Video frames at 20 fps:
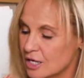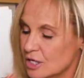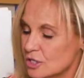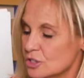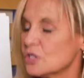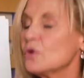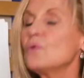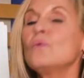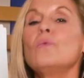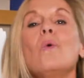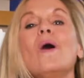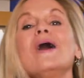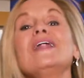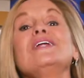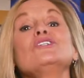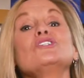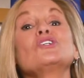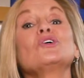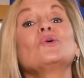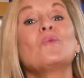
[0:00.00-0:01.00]
So what
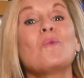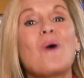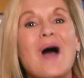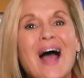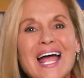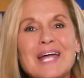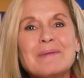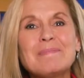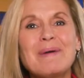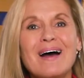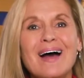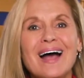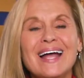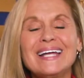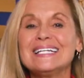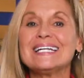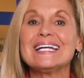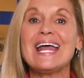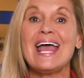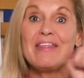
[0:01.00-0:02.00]
is your why
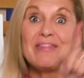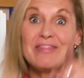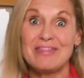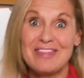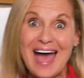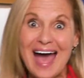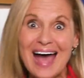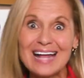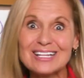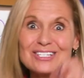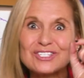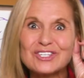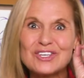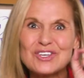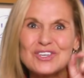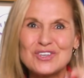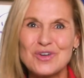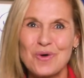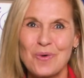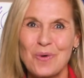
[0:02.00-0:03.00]
behind it? And that's
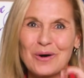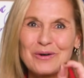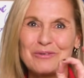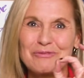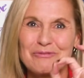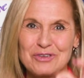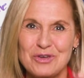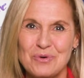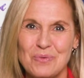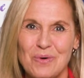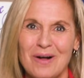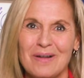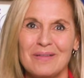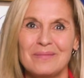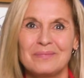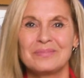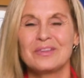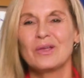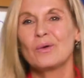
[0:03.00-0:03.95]
your fuel.